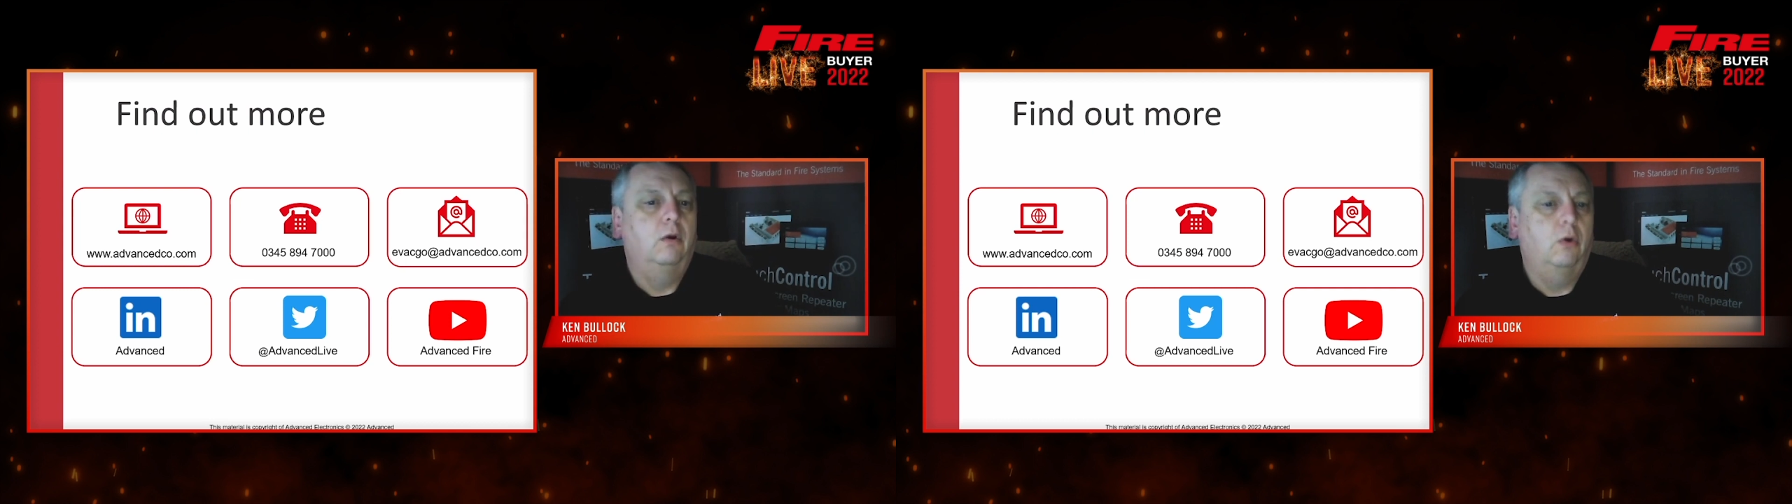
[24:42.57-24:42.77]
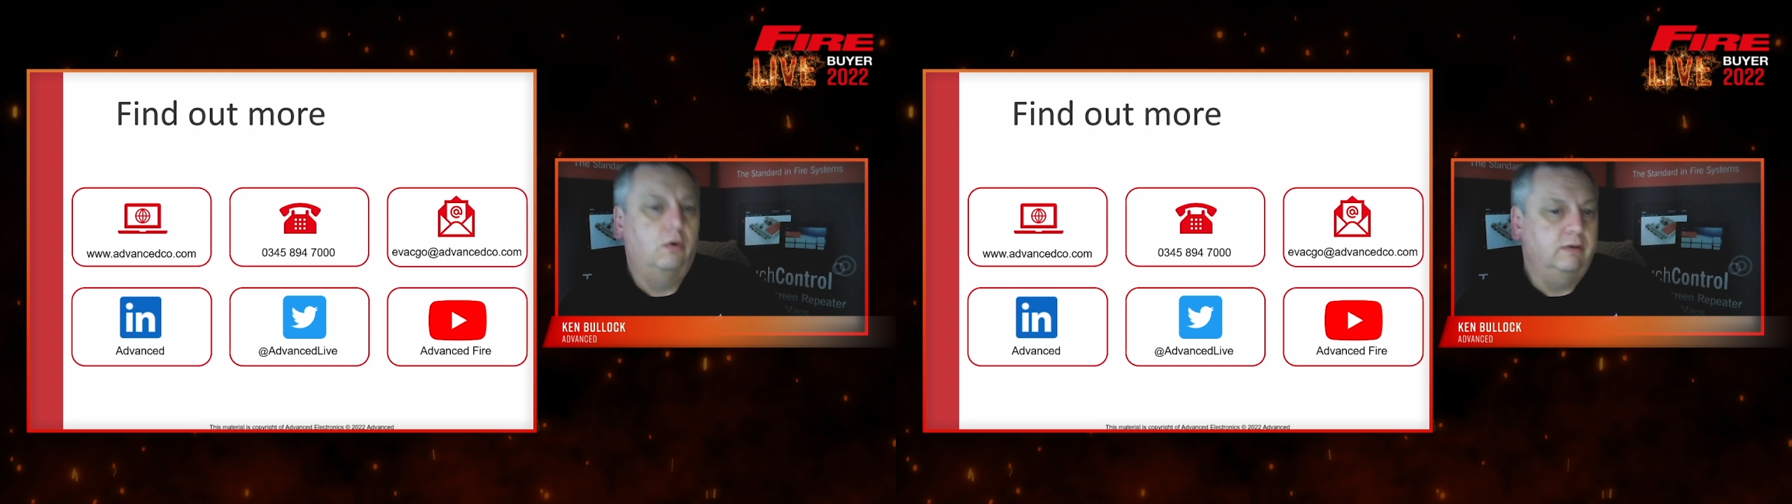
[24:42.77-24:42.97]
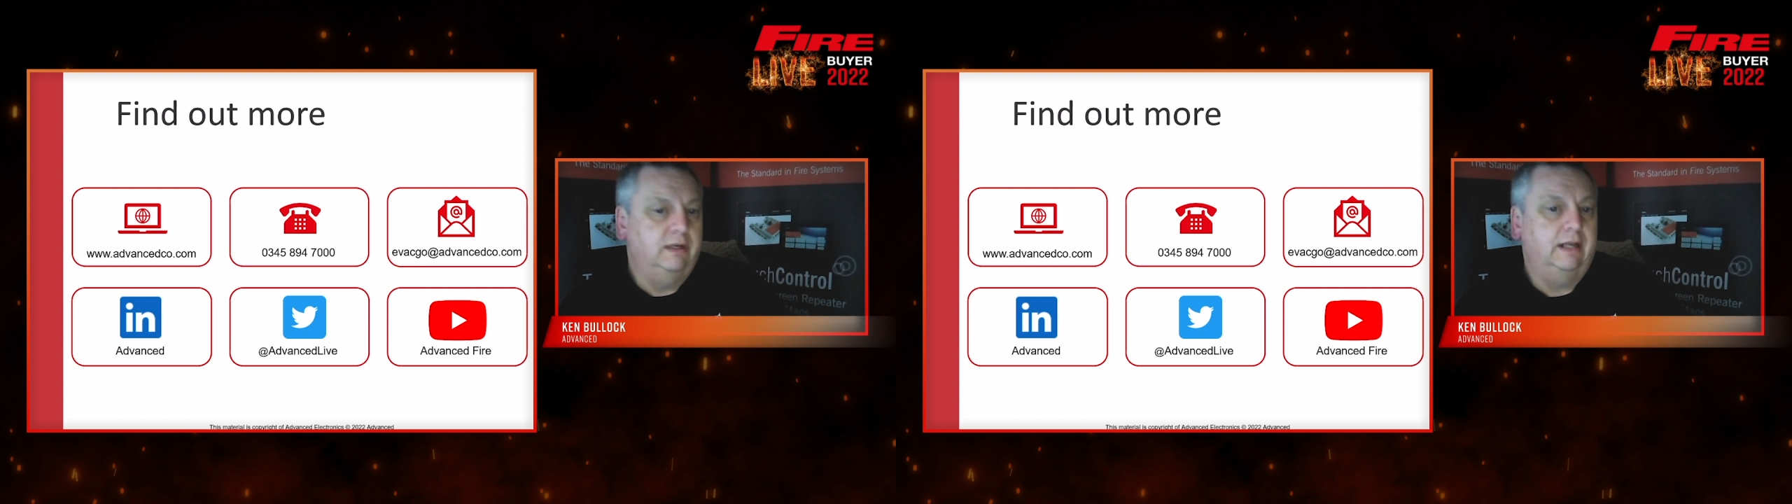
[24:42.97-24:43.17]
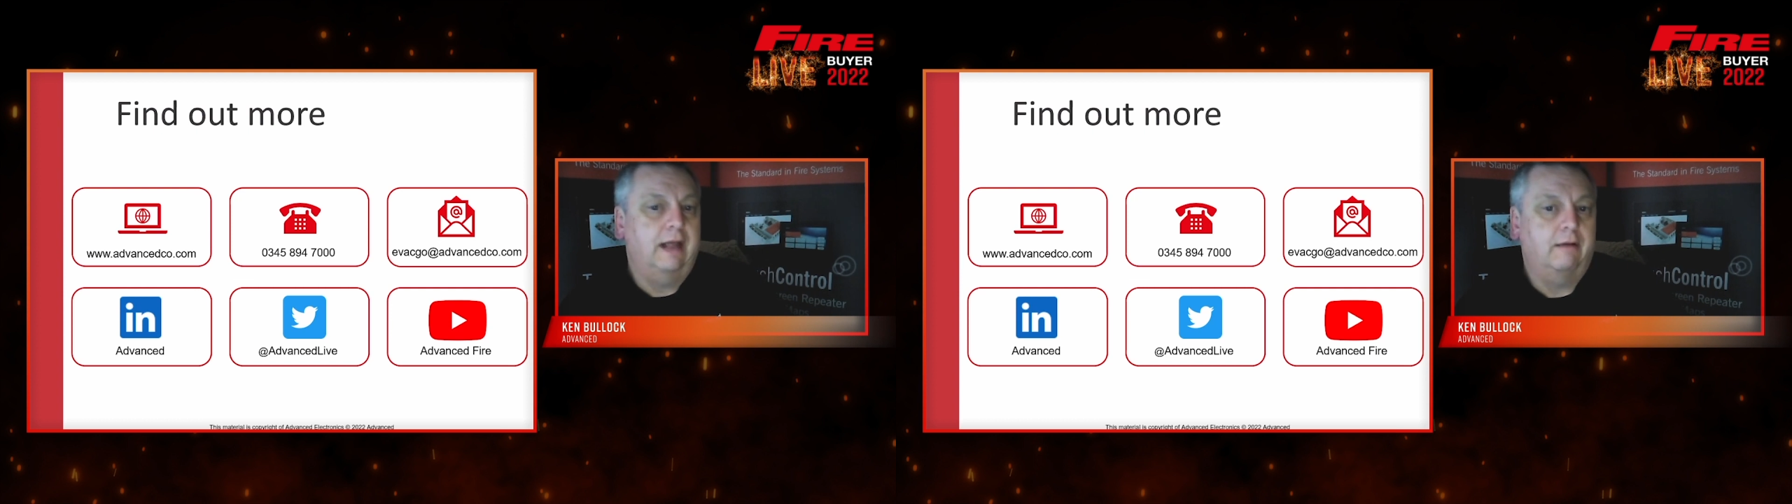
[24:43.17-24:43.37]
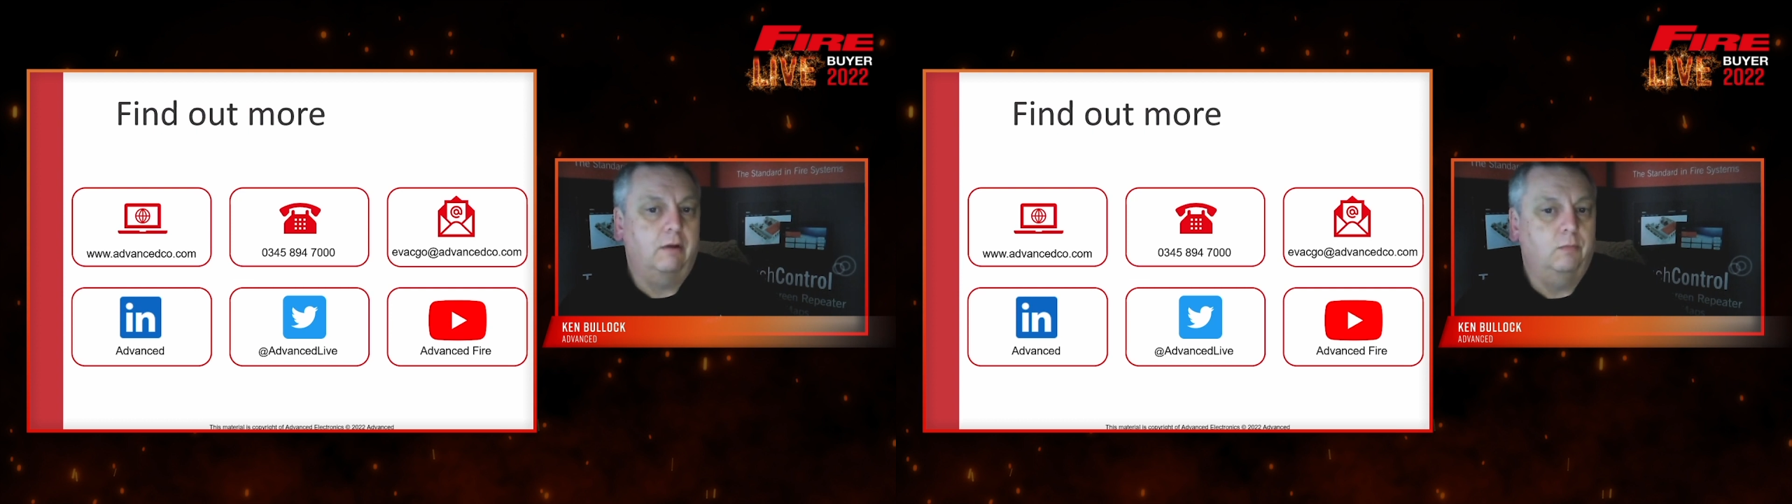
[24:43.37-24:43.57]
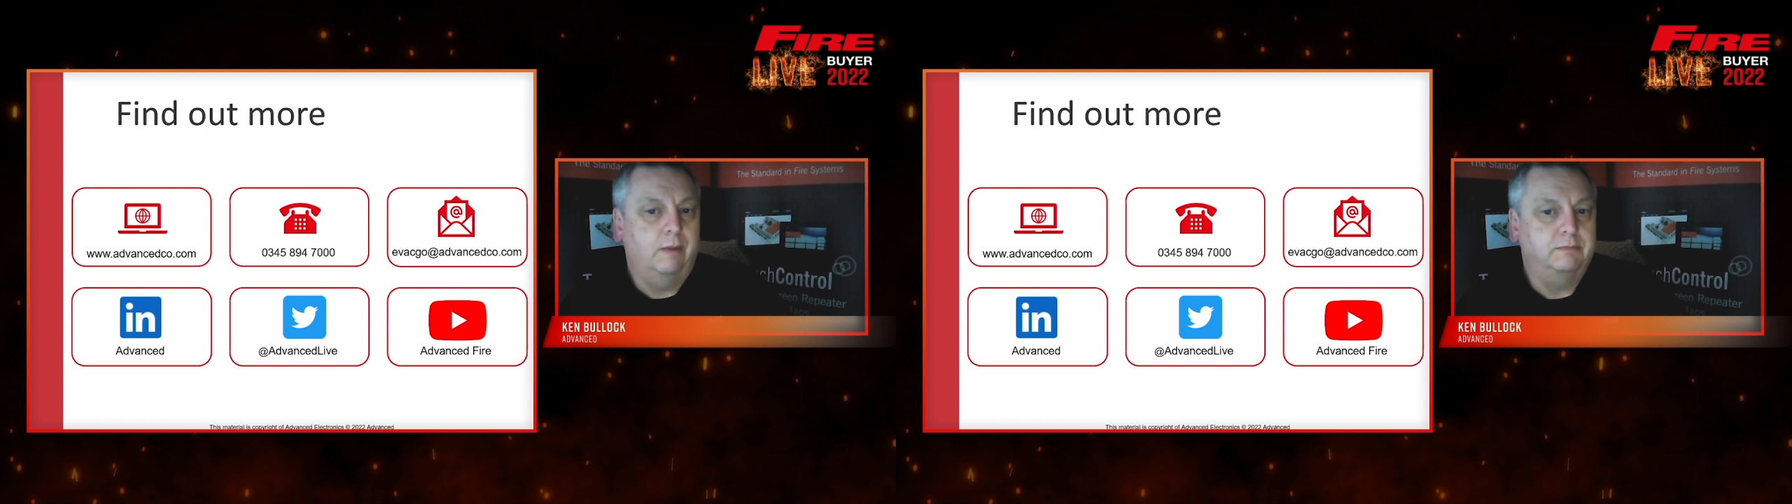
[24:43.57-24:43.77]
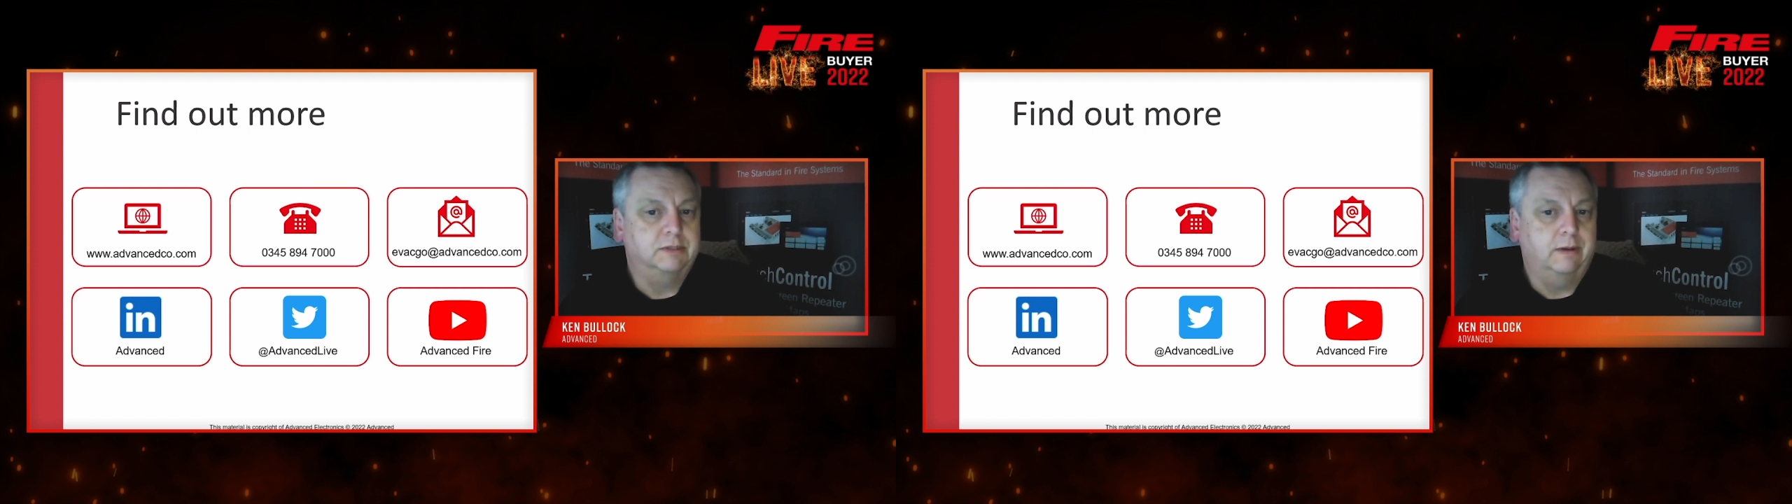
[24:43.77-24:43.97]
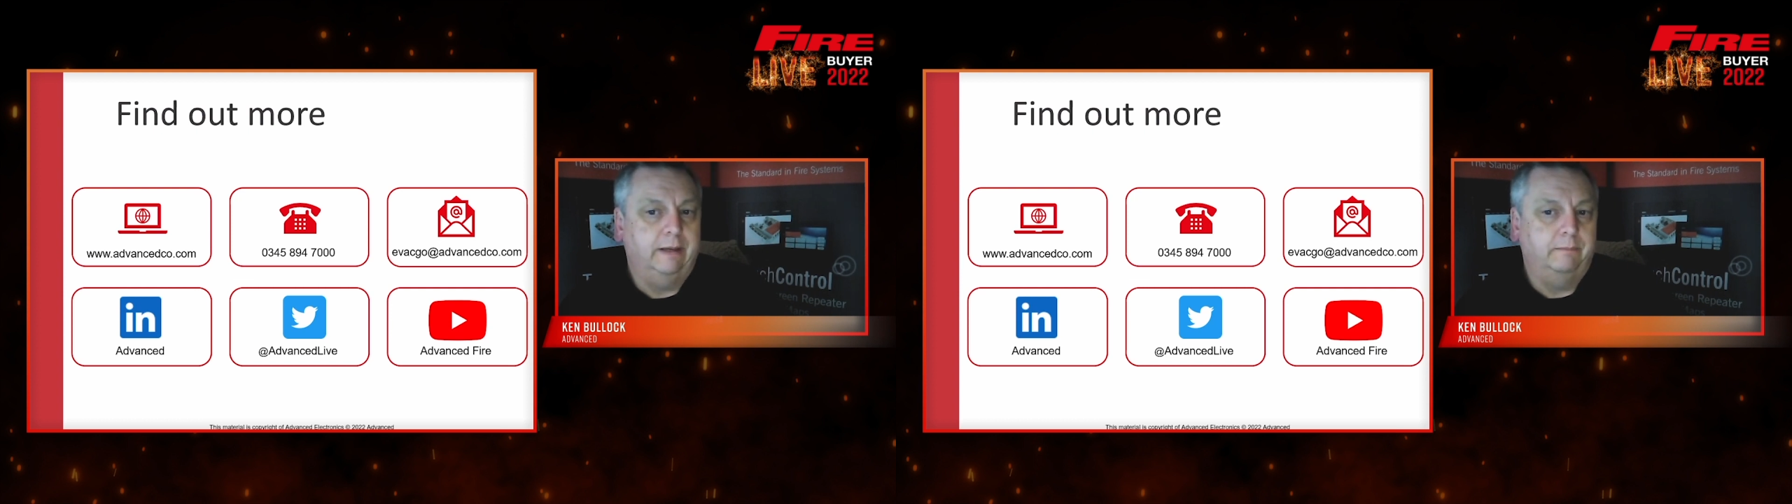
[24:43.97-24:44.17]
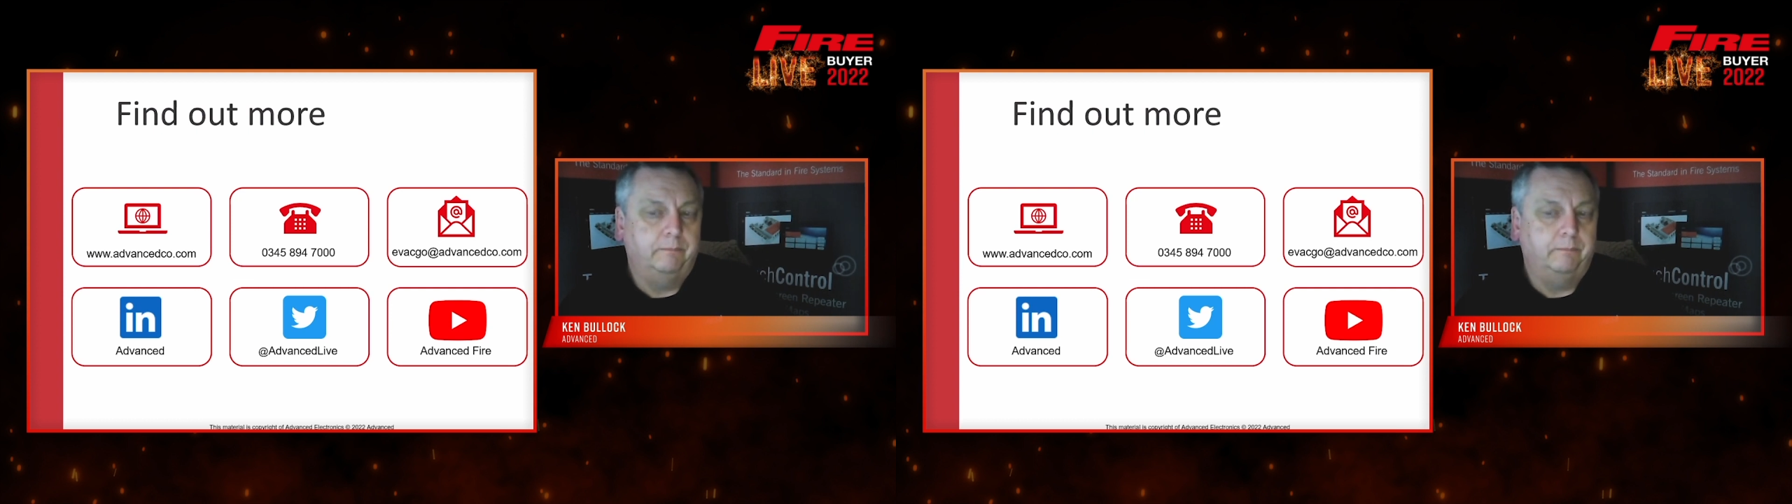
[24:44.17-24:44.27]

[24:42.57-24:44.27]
or indeed our own website.